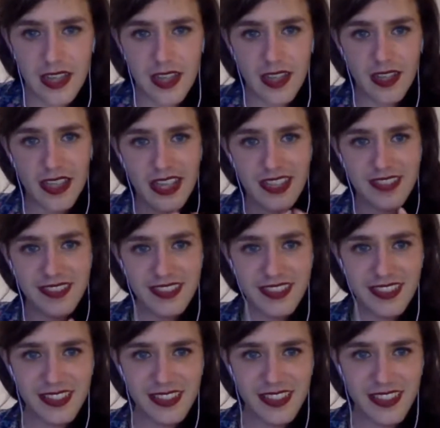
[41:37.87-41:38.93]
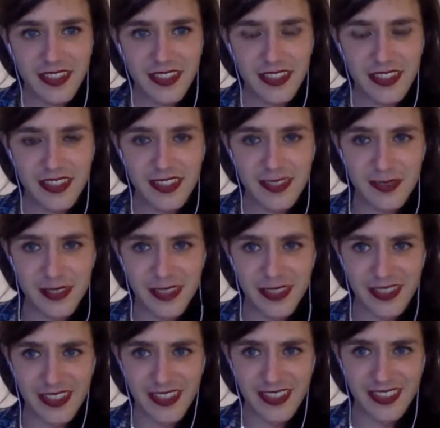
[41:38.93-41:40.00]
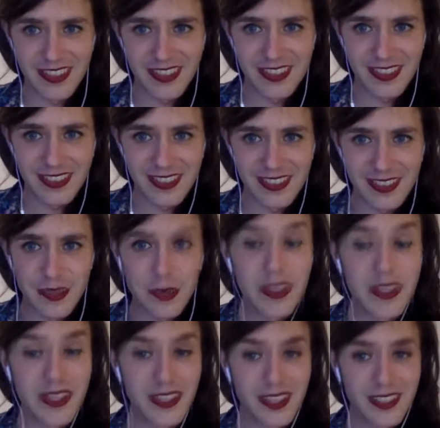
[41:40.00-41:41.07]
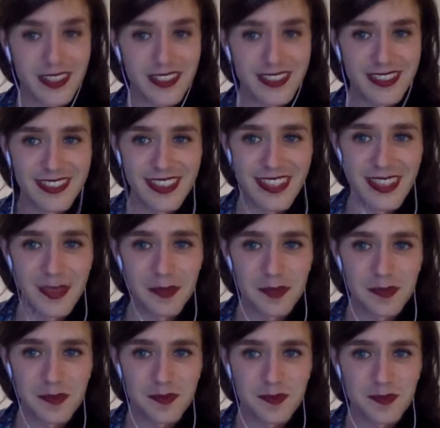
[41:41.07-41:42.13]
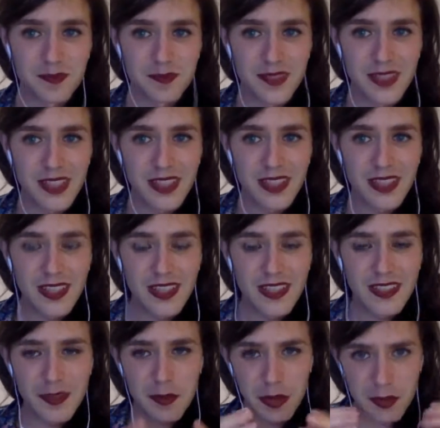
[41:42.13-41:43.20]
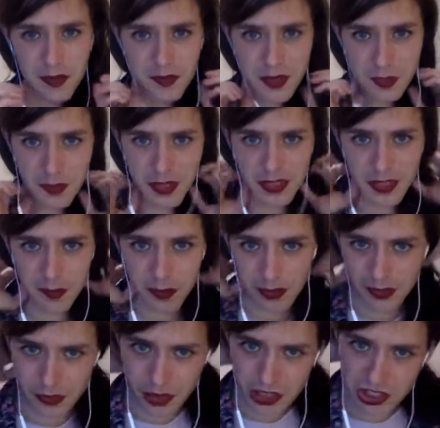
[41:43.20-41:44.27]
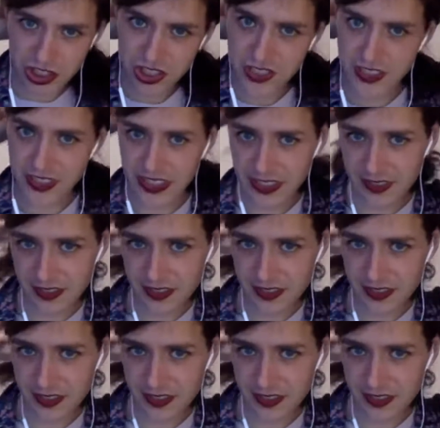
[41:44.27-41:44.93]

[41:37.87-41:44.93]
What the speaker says: ask Aaron if Aaron will to maybe feed me a couple of questions in case